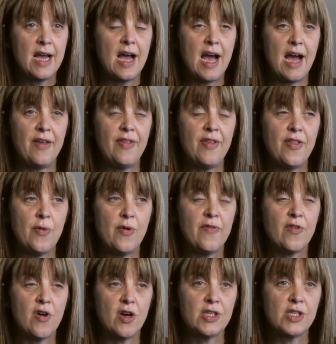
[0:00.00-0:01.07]
I think
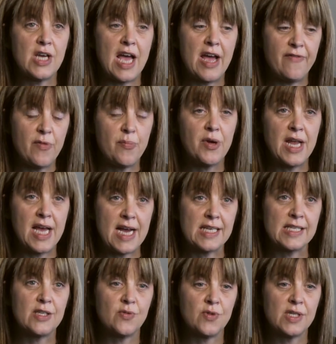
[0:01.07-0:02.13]
that everybody
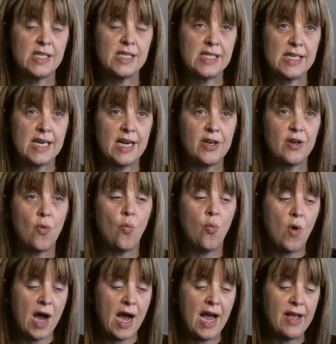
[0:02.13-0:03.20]
has to understand
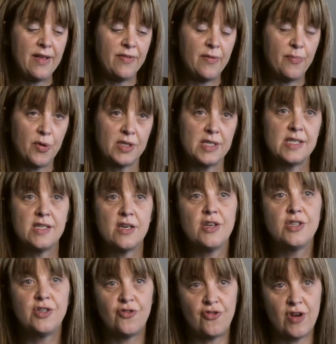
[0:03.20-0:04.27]
why they put a
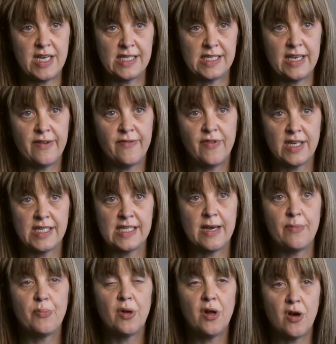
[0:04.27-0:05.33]
certain dressing, for
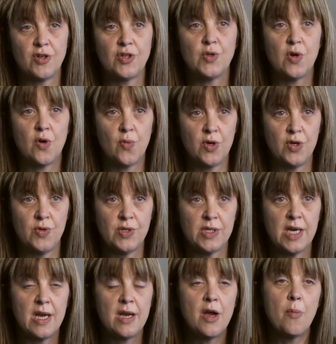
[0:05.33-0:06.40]
example, onto a wound,
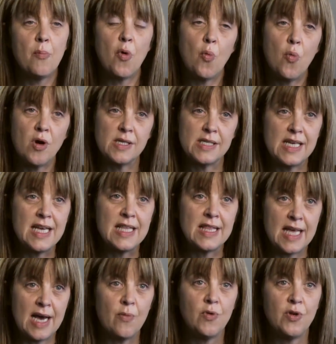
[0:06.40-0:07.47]
but what's in
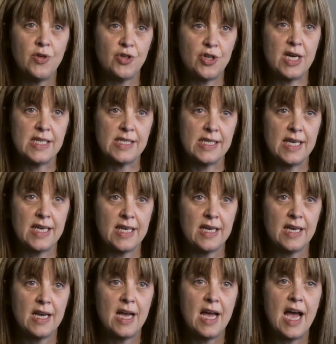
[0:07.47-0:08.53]
that wound dressing?
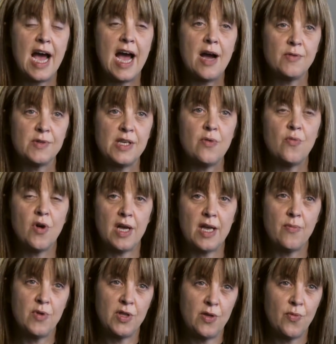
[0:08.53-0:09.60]
How's it
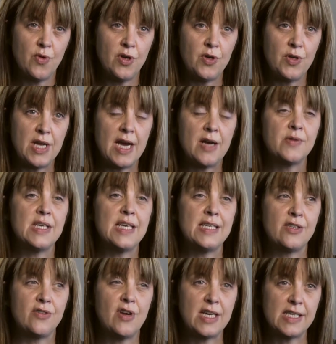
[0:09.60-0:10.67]
working with the wound? How's it
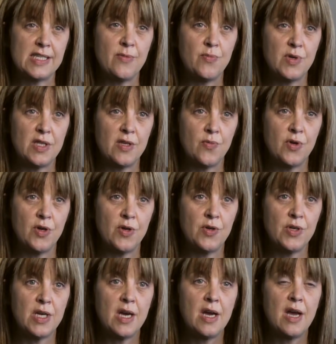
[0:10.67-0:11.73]
interacting with the
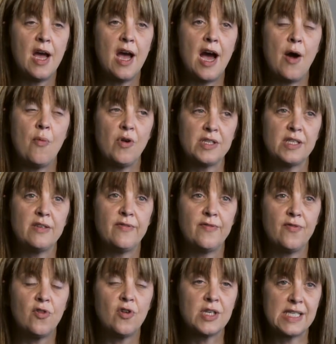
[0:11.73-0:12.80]
wound? And what's the
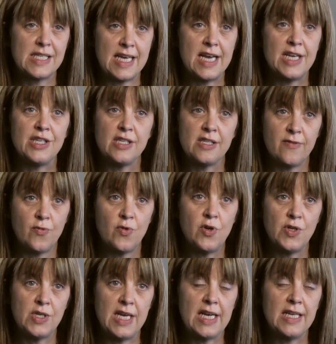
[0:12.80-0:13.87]
4 stages of
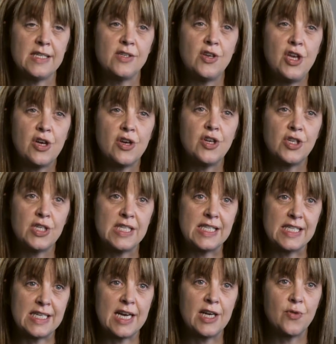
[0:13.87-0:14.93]
wound healing, so you can
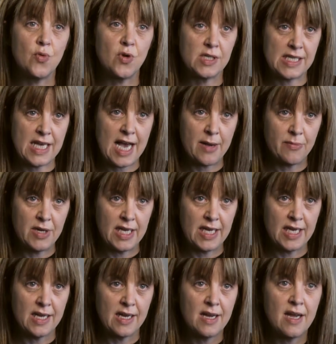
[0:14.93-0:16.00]
understand what's
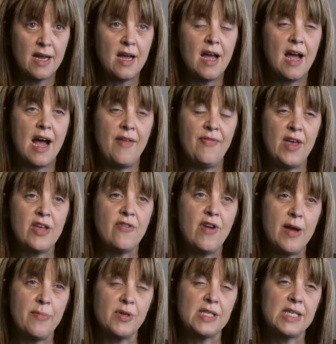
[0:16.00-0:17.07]
happening. And then you're
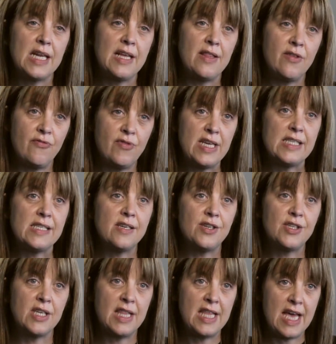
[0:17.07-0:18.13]
able to link the
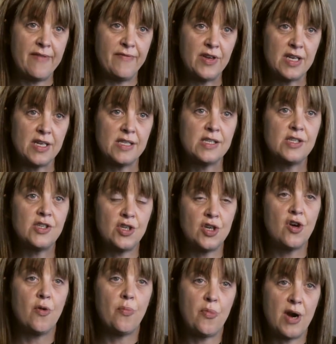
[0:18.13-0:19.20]
research and the evidence to
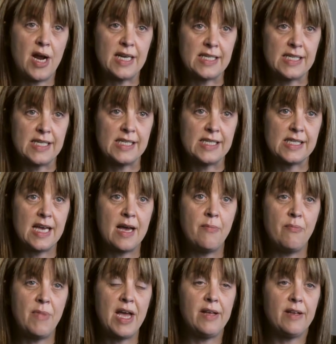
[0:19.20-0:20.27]
your practice
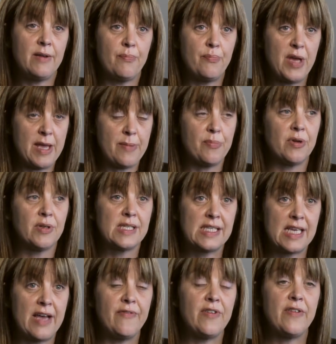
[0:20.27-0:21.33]
and make people
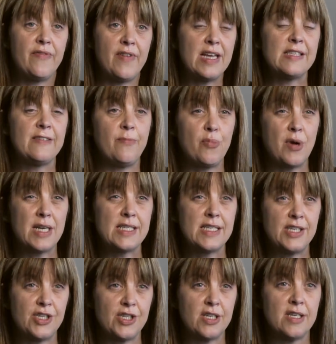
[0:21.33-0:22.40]
safe and effective
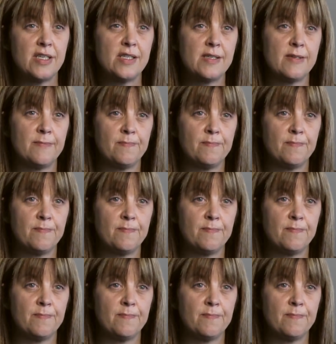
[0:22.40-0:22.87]
practitioners.